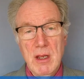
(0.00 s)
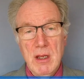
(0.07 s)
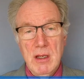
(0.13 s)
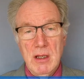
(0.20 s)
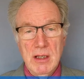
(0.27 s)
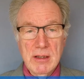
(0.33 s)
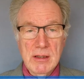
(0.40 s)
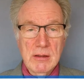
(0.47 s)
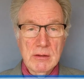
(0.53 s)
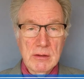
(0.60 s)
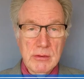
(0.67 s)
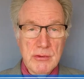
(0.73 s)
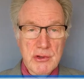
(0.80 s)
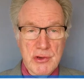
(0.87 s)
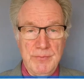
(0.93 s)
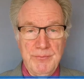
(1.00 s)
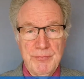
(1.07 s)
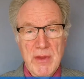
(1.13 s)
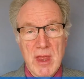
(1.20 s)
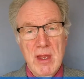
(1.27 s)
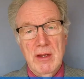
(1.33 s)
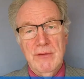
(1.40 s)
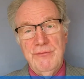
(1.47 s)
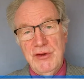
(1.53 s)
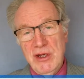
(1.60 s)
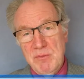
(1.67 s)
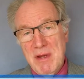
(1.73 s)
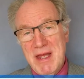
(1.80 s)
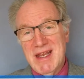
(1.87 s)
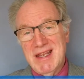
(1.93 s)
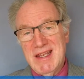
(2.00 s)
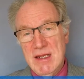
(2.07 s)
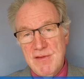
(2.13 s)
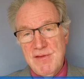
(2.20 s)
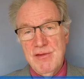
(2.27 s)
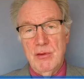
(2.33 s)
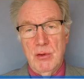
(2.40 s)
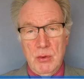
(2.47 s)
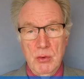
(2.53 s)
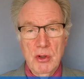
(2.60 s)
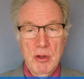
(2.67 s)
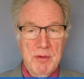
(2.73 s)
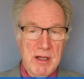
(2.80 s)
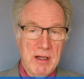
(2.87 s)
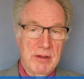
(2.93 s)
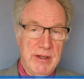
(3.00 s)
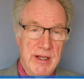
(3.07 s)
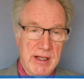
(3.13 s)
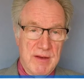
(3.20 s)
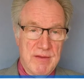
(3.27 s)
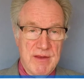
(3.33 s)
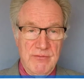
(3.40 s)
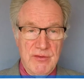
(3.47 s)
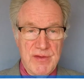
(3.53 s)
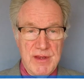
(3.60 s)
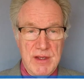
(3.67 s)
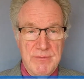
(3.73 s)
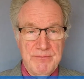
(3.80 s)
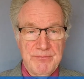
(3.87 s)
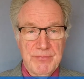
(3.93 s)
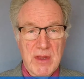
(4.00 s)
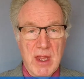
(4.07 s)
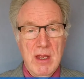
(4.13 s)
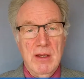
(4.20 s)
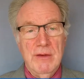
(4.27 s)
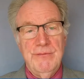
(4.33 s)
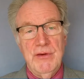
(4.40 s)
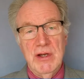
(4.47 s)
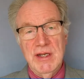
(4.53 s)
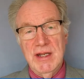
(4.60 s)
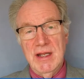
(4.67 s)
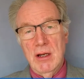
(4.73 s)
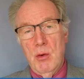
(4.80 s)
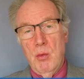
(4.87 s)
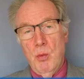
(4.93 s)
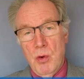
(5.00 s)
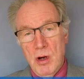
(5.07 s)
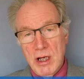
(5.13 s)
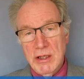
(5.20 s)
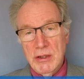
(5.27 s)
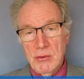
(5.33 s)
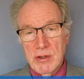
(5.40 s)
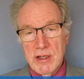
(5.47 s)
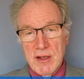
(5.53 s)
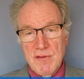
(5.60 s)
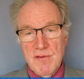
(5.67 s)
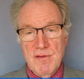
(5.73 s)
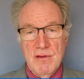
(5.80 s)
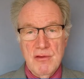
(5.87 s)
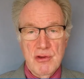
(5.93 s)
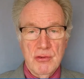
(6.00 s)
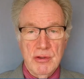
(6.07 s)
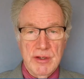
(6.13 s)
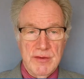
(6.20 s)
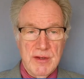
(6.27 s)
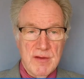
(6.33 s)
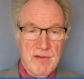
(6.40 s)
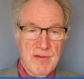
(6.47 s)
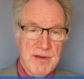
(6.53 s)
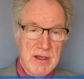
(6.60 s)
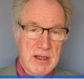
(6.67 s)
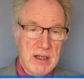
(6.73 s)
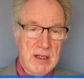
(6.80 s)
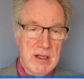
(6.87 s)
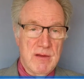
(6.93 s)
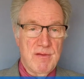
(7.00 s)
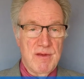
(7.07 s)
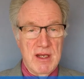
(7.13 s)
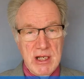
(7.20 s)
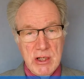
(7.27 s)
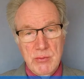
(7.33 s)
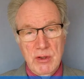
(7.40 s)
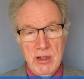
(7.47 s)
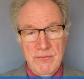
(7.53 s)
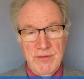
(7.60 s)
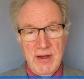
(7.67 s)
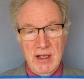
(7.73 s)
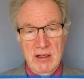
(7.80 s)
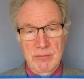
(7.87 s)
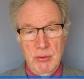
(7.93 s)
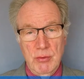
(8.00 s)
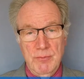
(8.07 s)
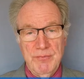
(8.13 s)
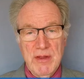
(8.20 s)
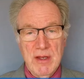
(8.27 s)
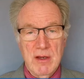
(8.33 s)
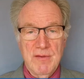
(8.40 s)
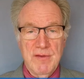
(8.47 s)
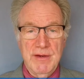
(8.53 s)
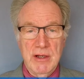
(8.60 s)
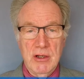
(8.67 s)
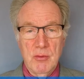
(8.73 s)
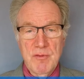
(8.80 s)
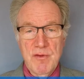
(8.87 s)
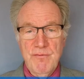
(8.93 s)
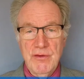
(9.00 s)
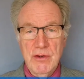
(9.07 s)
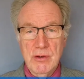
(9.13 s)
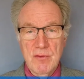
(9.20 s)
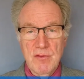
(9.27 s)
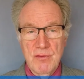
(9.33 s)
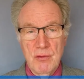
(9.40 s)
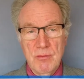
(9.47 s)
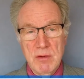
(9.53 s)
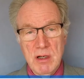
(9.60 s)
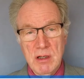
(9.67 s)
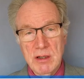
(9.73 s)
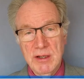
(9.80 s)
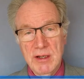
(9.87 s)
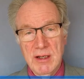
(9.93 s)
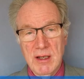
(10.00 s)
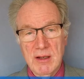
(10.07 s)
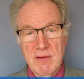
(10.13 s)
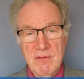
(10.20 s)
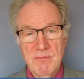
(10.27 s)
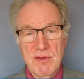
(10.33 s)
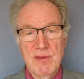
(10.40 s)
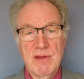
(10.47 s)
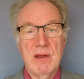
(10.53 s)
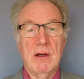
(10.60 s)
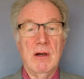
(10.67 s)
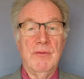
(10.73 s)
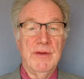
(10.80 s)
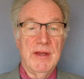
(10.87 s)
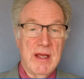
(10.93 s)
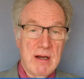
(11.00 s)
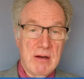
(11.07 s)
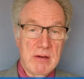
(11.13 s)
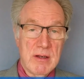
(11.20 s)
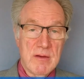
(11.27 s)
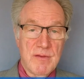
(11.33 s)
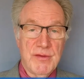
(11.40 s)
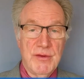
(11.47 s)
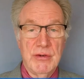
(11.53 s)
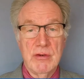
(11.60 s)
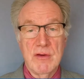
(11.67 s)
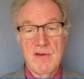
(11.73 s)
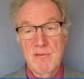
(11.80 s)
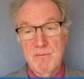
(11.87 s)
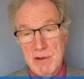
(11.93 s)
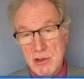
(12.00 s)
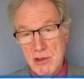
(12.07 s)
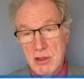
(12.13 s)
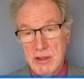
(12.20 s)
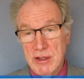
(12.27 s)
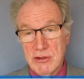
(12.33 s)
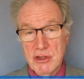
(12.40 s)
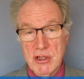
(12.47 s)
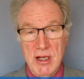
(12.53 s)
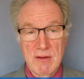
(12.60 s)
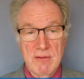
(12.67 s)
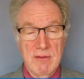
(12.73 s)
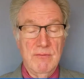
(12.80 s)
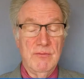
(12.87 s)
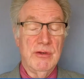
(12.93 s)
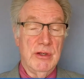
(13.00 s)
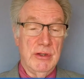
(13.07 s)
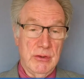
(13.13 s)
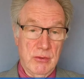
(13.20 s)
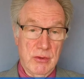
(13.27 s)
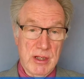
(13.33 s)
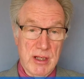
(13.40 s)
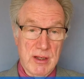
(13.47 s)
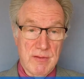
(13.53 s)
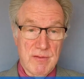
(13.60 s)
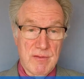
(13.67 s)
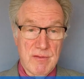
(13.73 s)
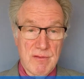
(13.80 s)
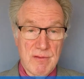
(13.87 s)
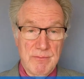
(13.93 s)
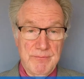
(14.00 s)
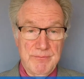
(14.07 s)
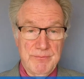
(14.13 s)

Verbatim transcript: In conclusion, feedback isn't all about negativity. Finding out why your guests enjoyed their stay is equally valuable as it helps focus your marketing activity on the areas that are especially attractive to your guests.